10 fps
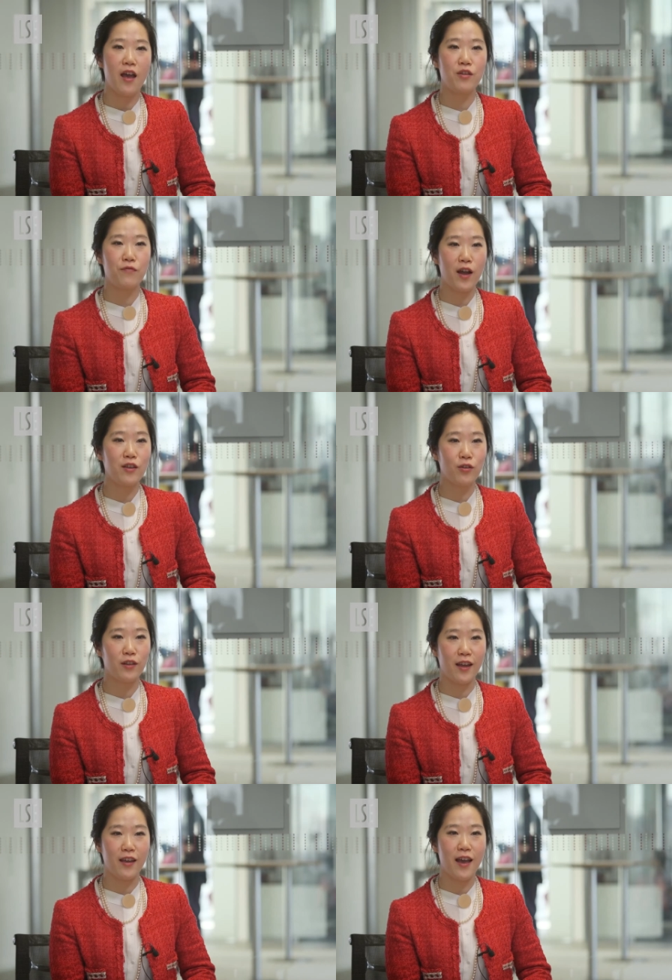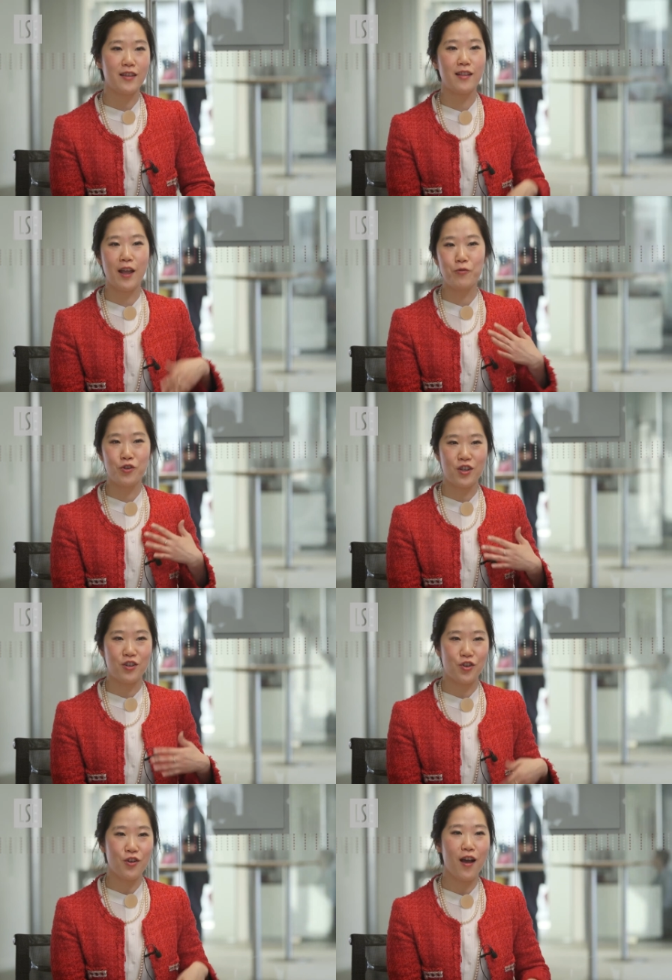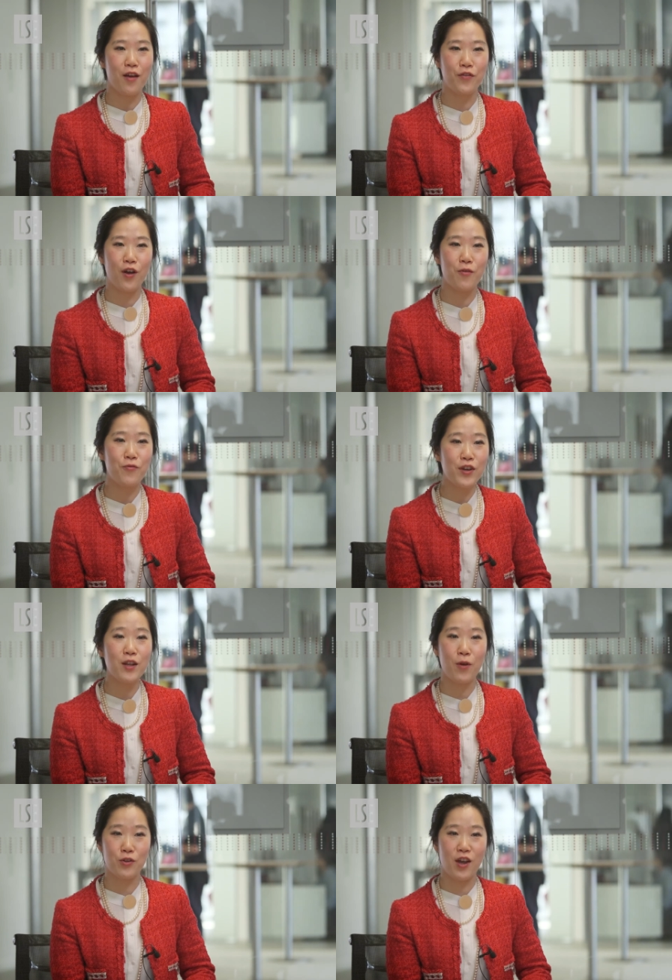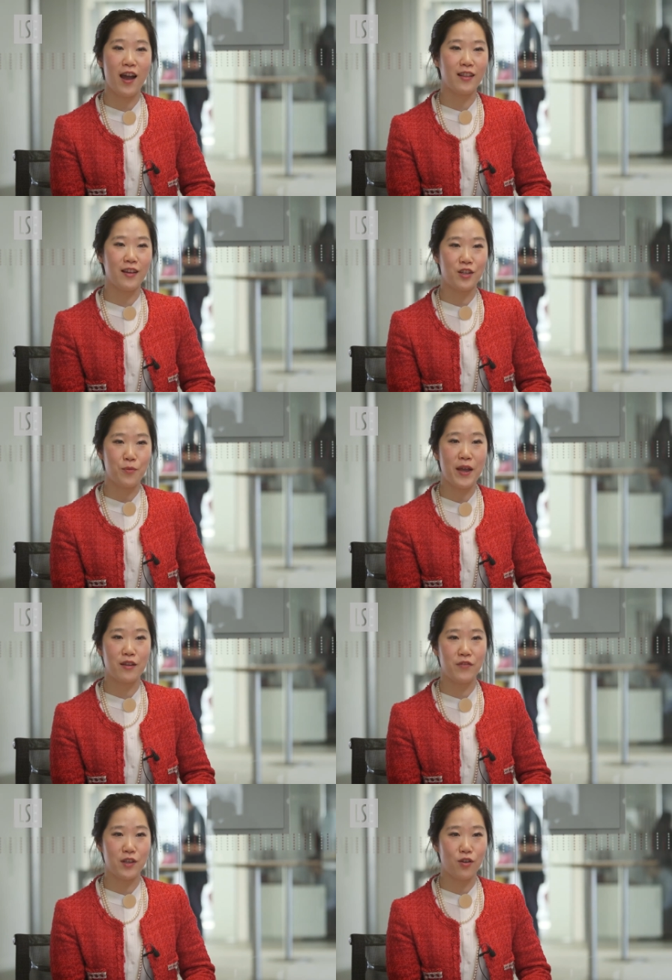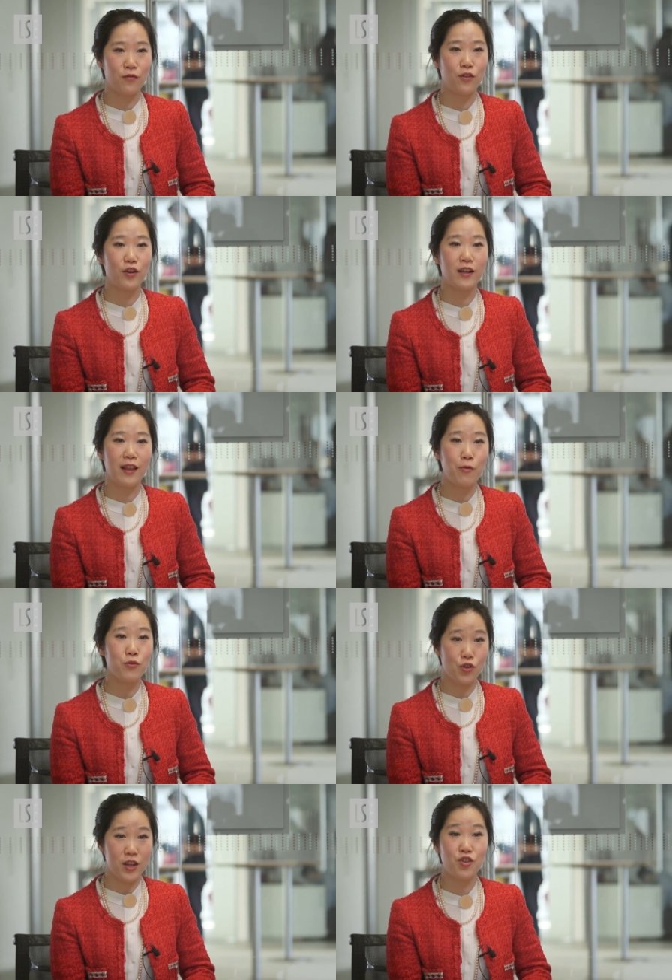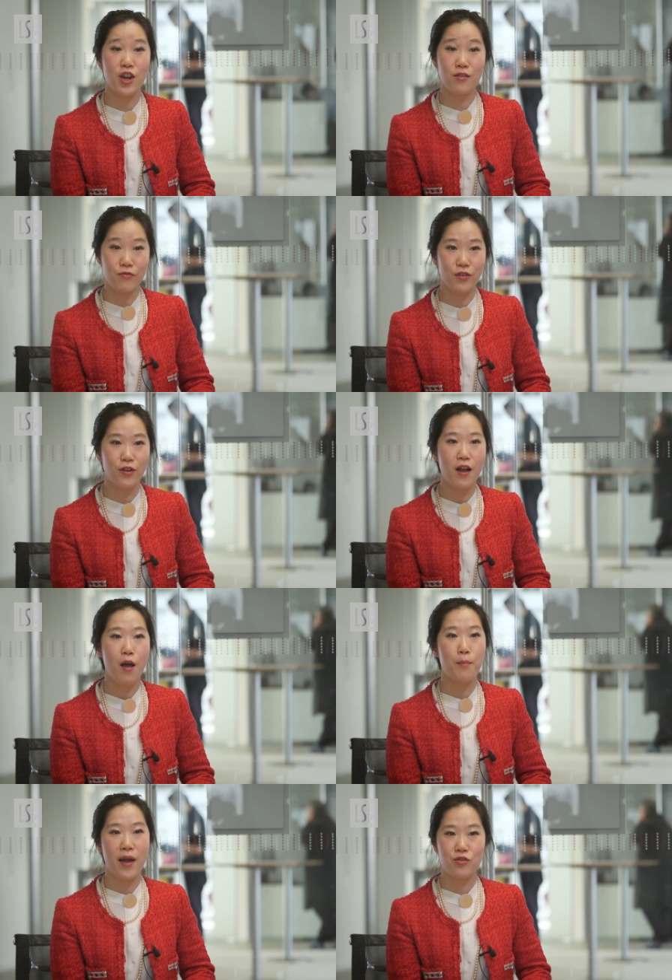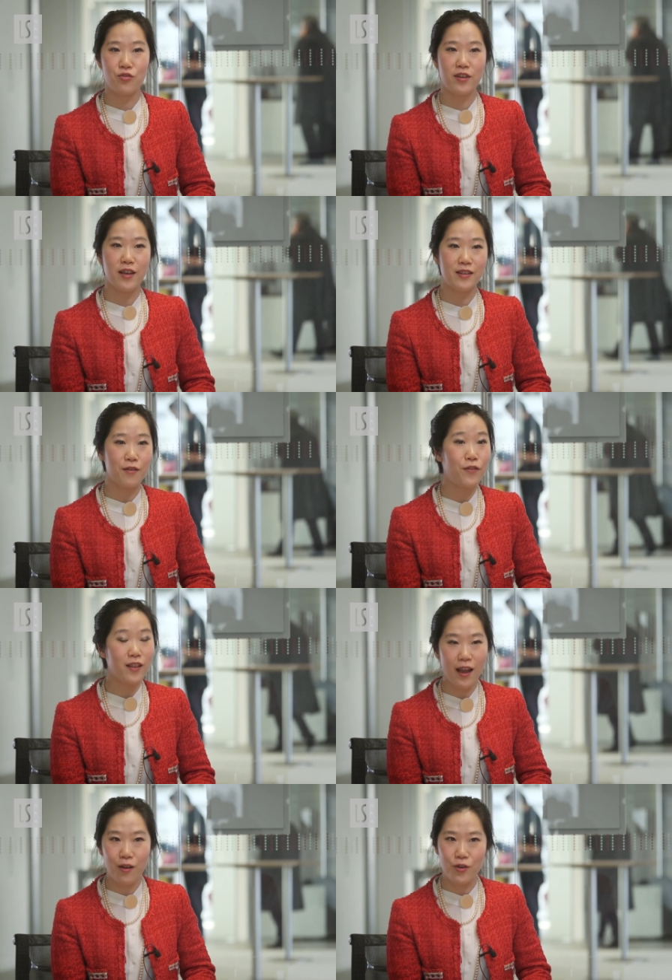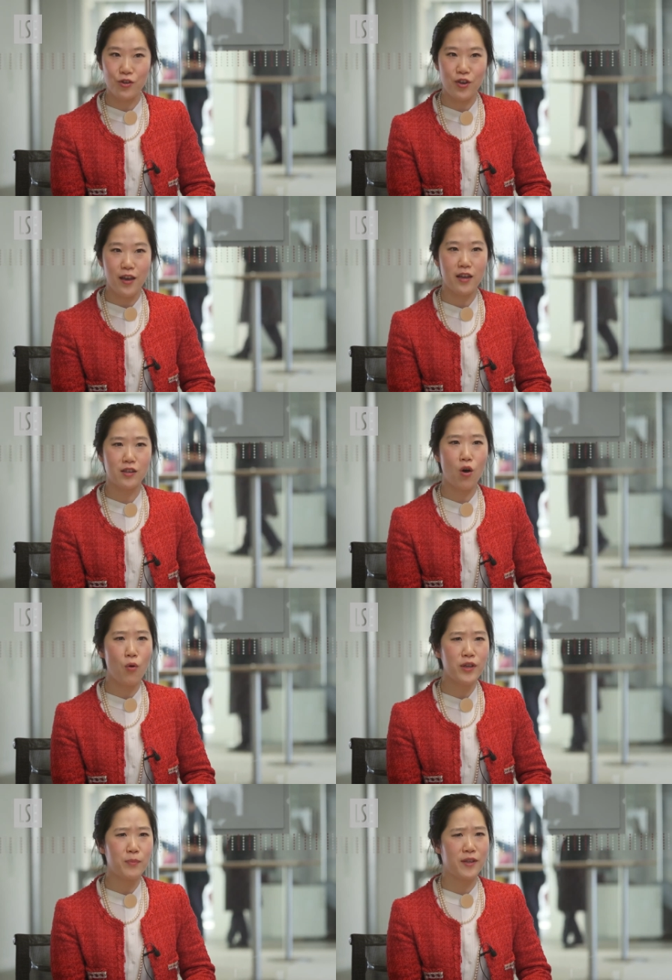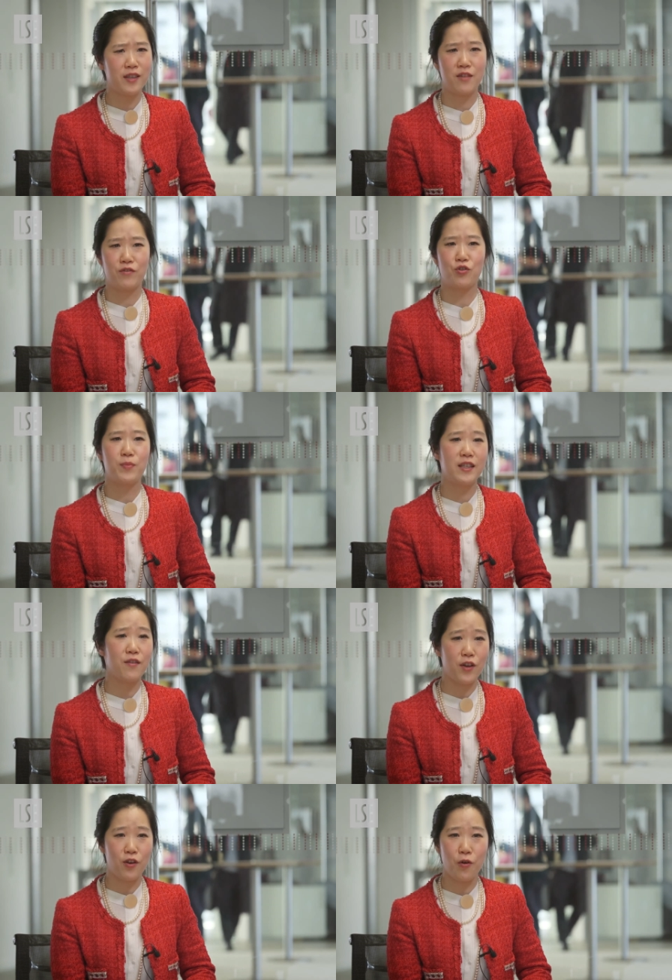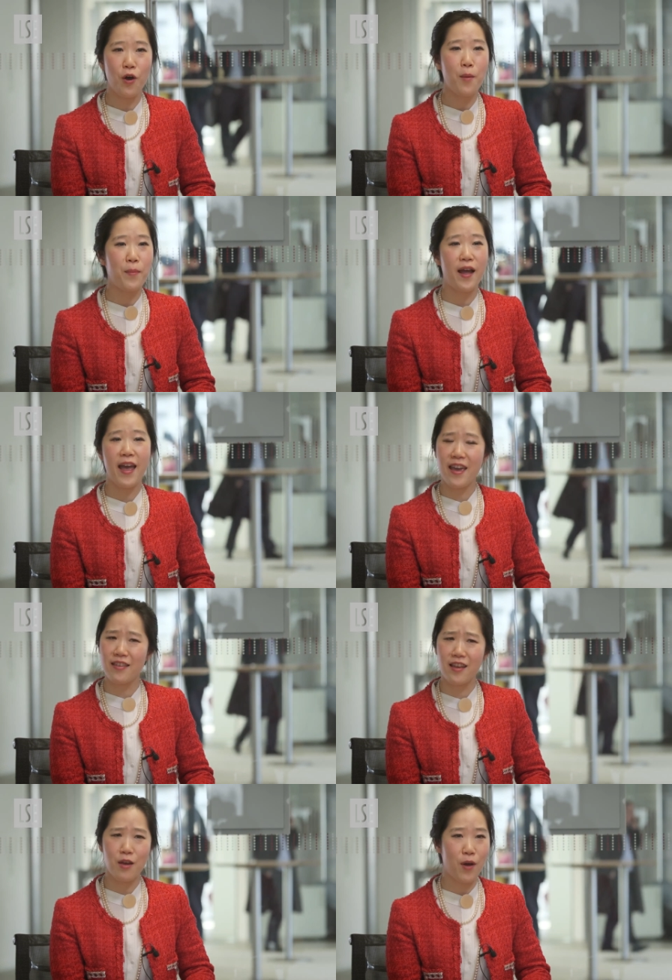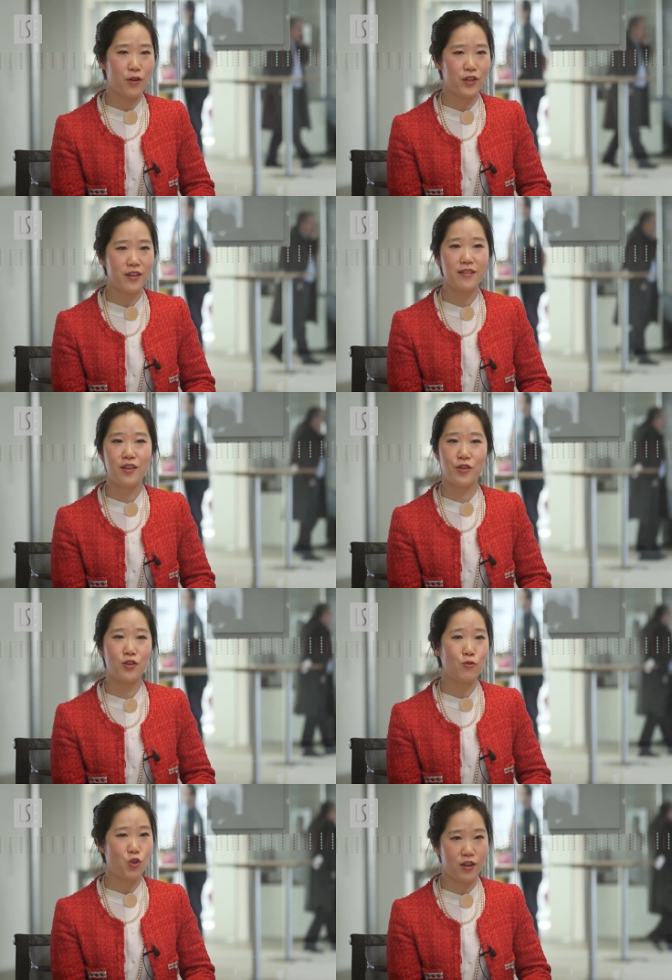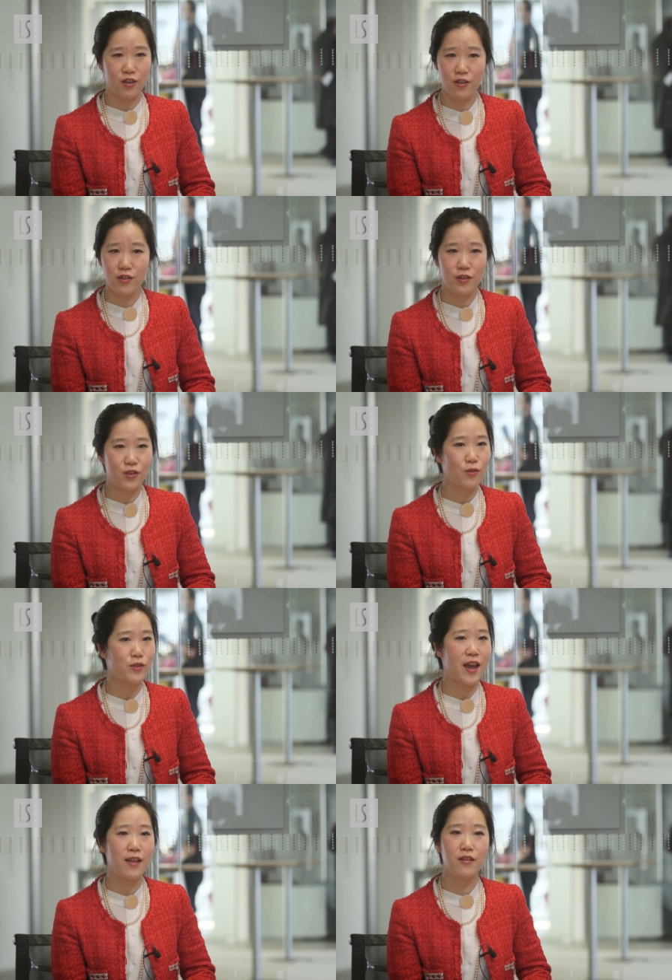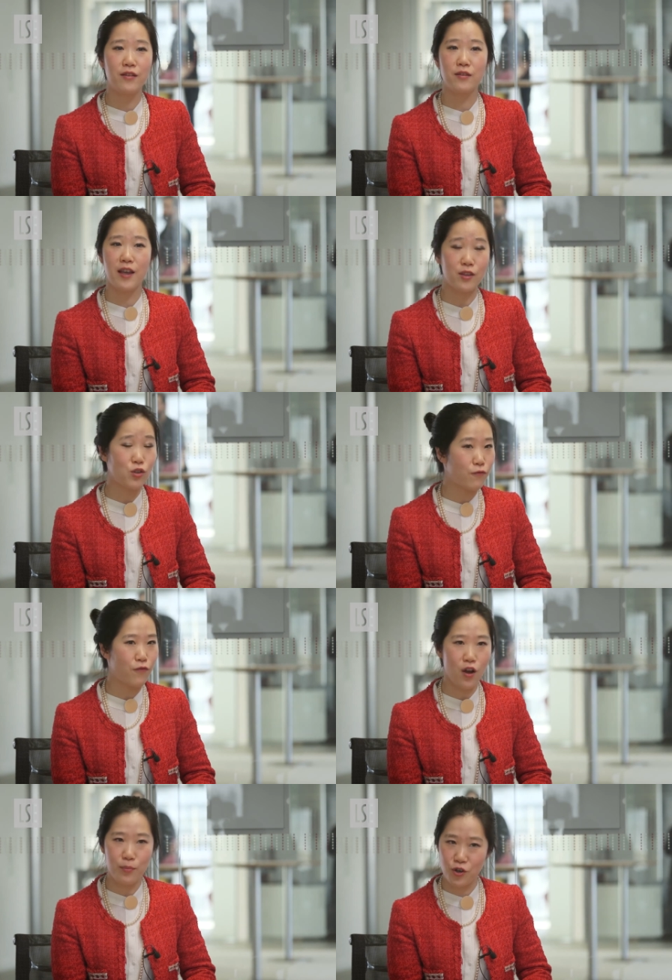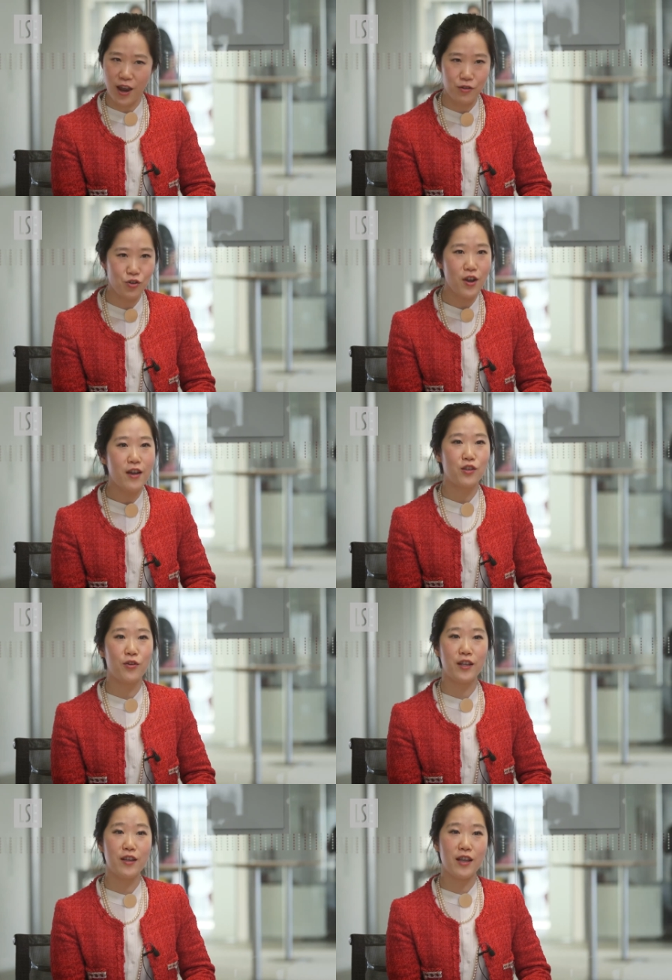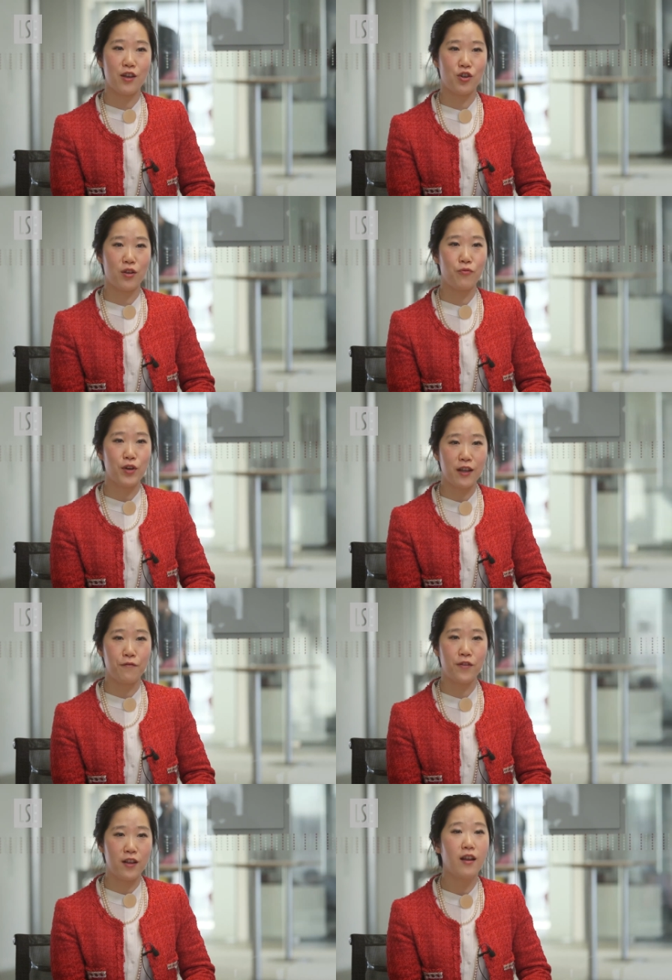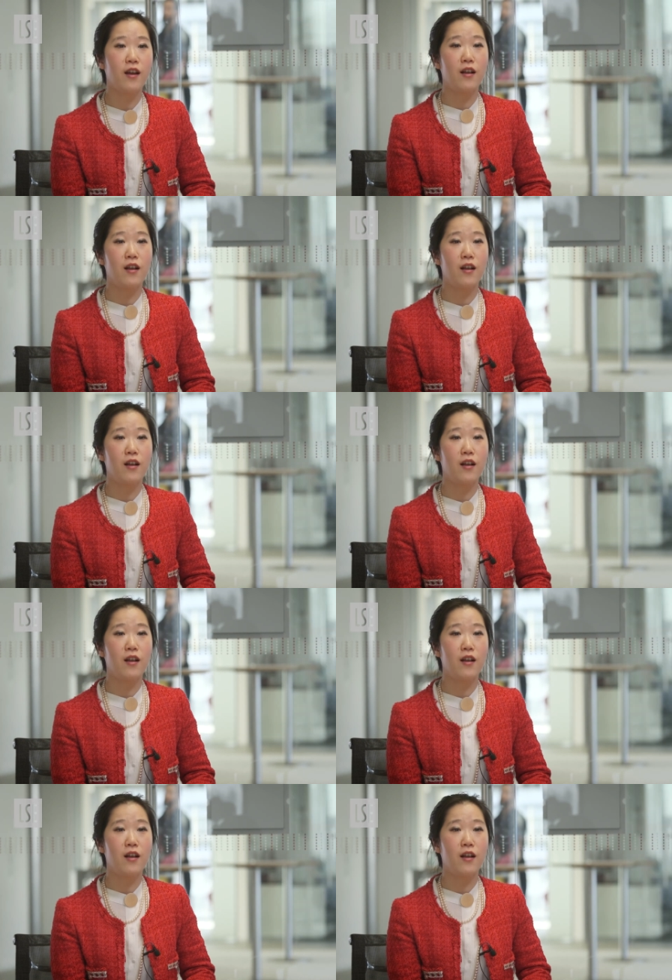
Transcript: And finally, as a language teacher, I feel I really want to highlight the benefits of learning language in general. Mandarin is a fun language. It's always perceived to be difficult. But hey, think about it. There's no gender, there's no tense of verb change. So it is actually really fun